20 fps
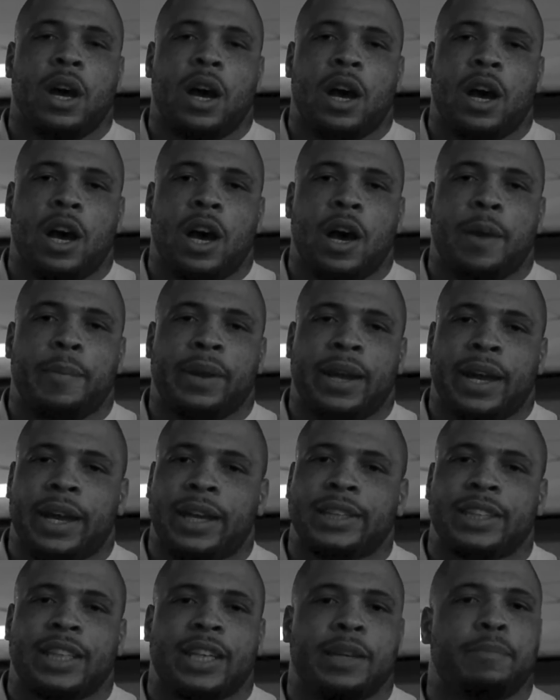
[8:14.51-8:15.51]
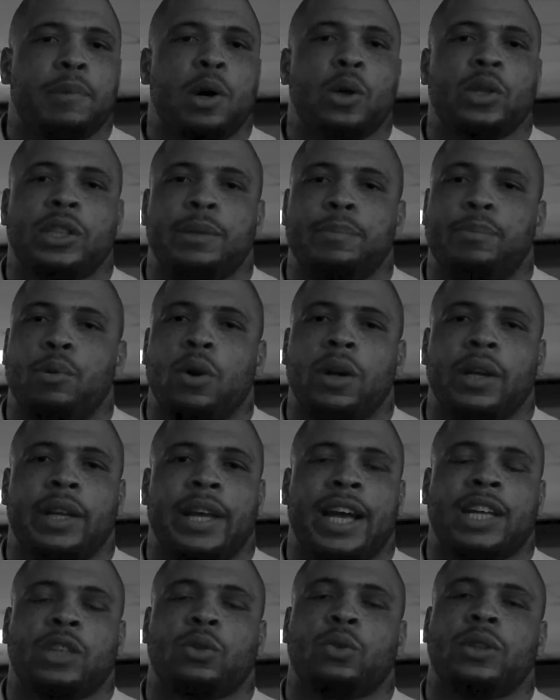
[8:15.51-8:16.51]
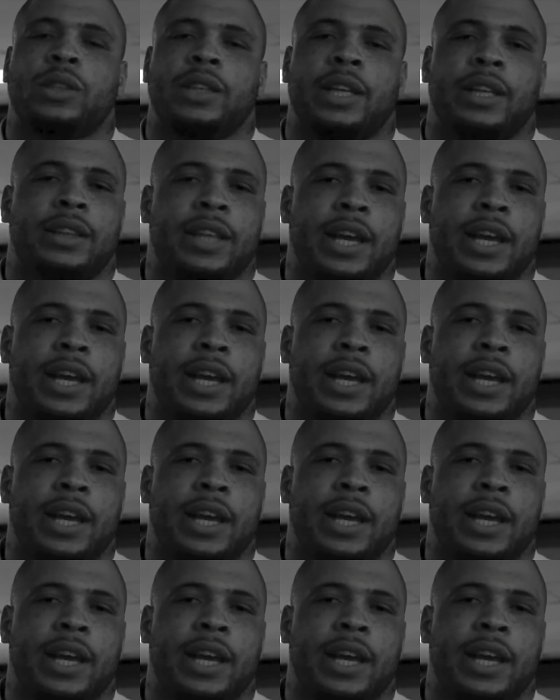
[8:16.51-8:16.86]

But like I said, most importantly, I just want to say